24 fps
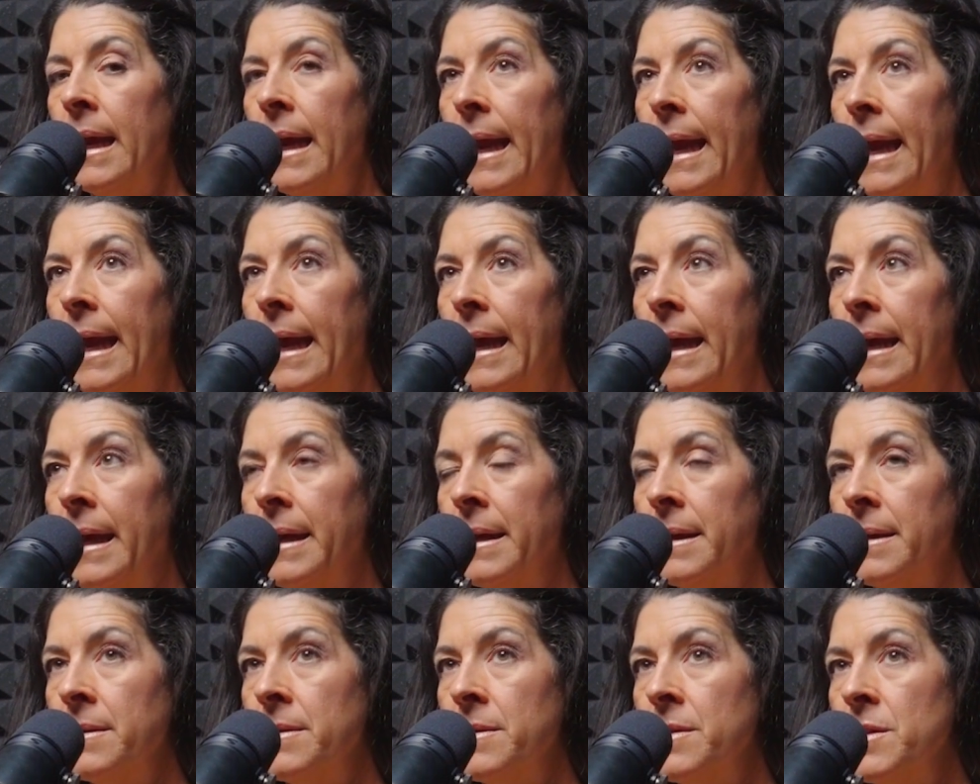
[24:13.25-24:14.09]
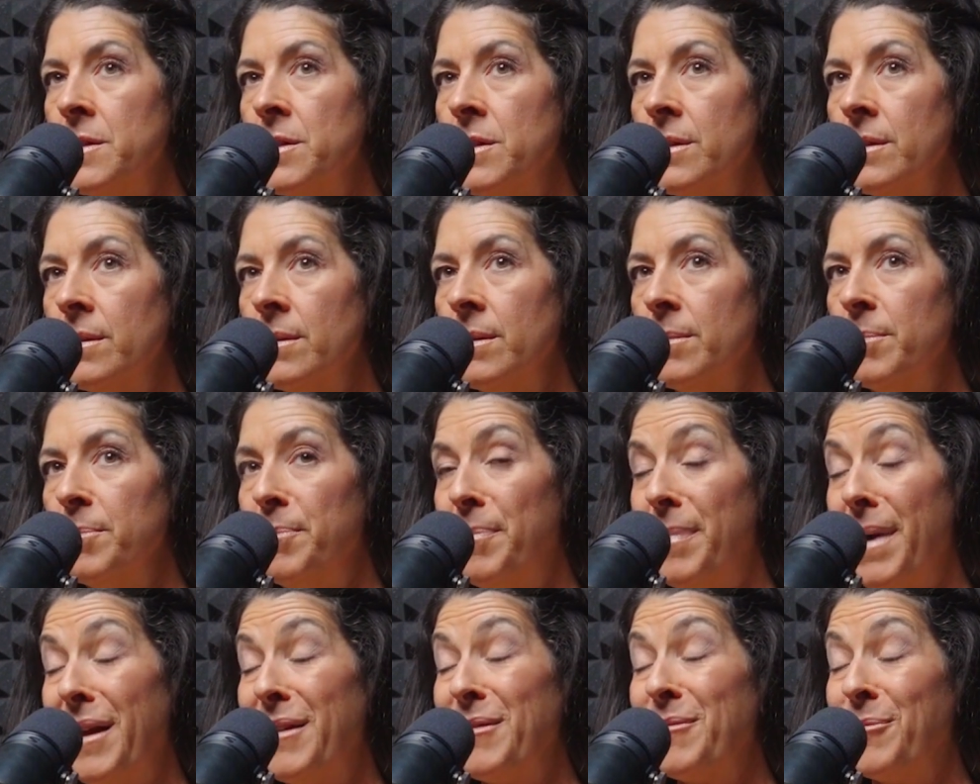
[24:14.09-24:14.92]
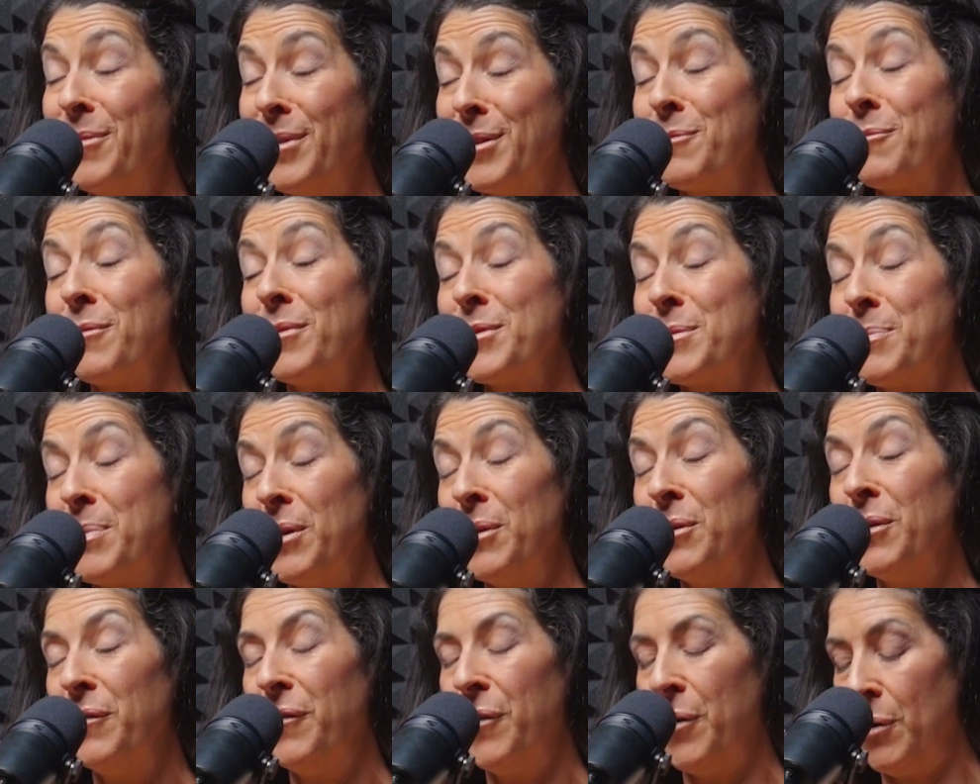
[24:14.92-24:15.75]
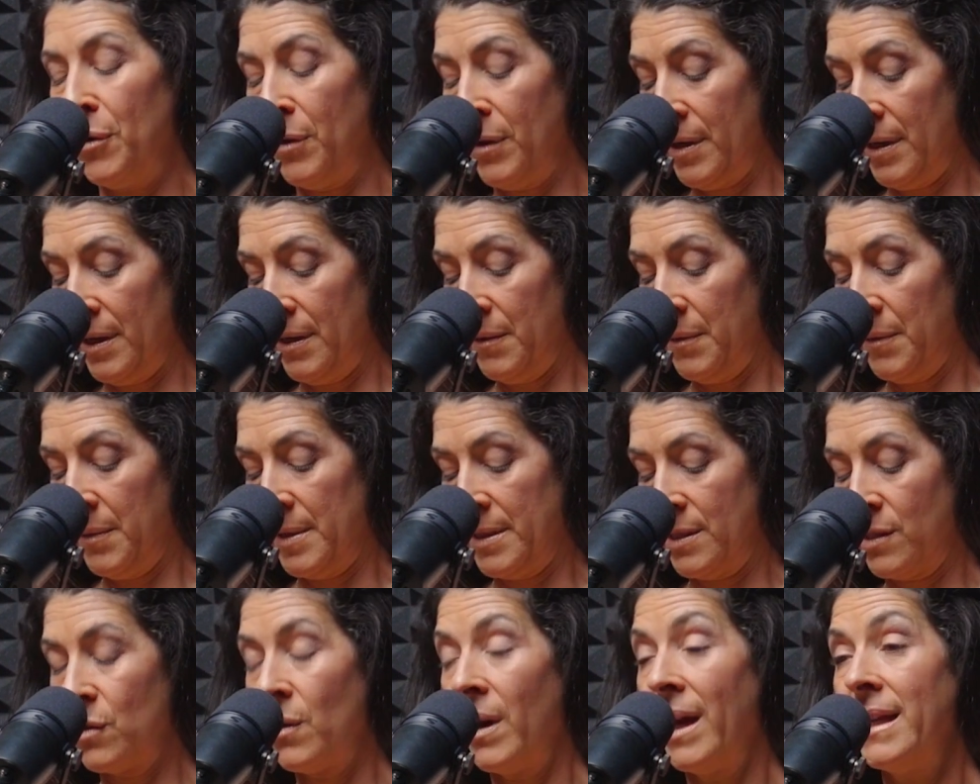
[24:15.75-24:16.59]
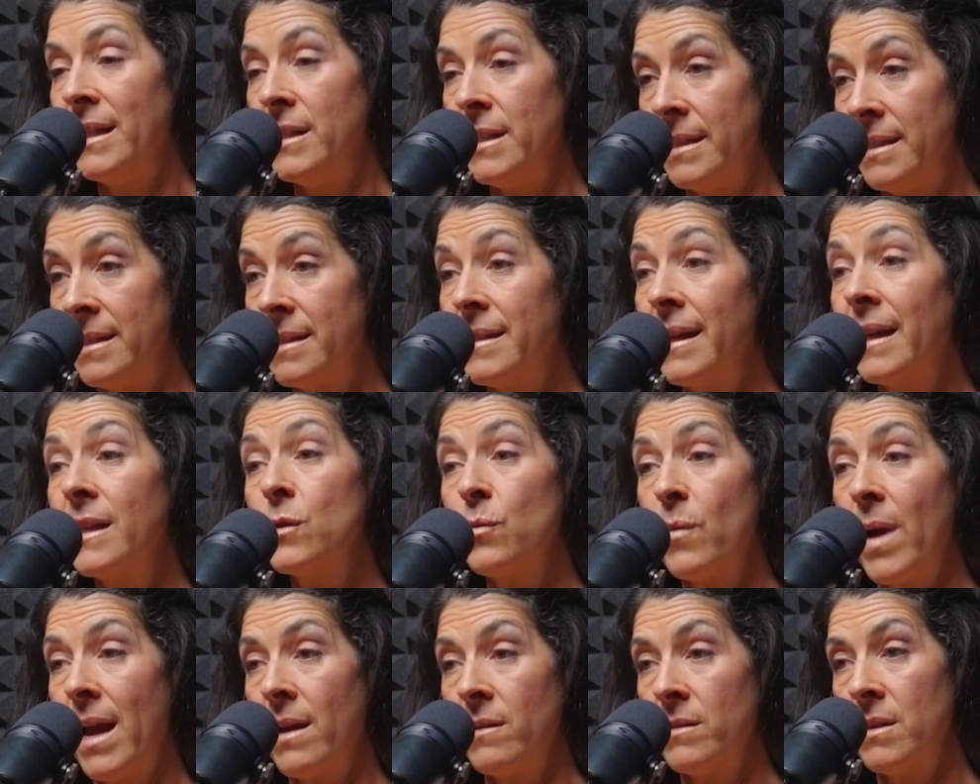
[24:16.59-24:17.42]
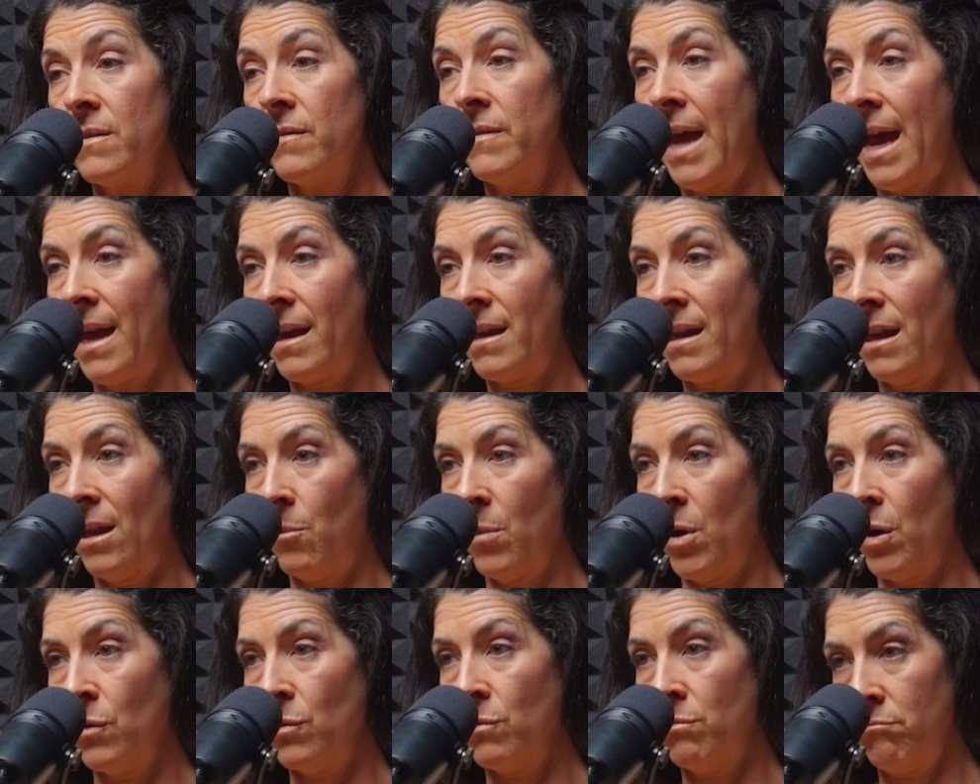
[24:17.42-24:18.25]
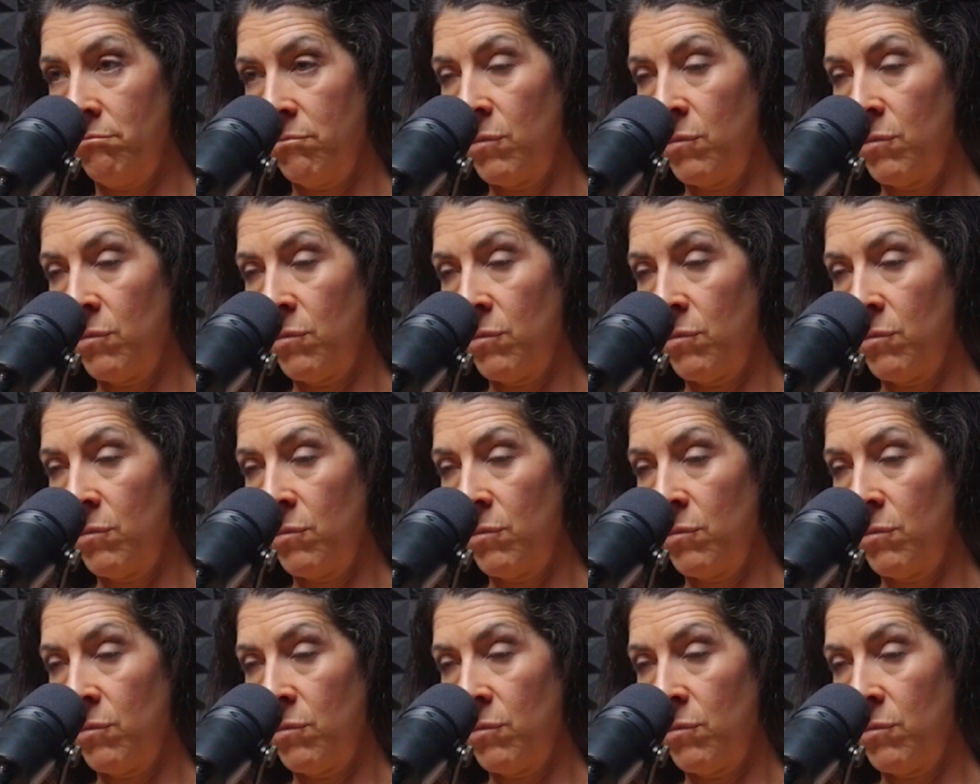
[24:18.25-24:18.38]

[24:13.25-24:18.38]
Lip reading: And what was beautiful was, so I did 6 rounds of that chemo,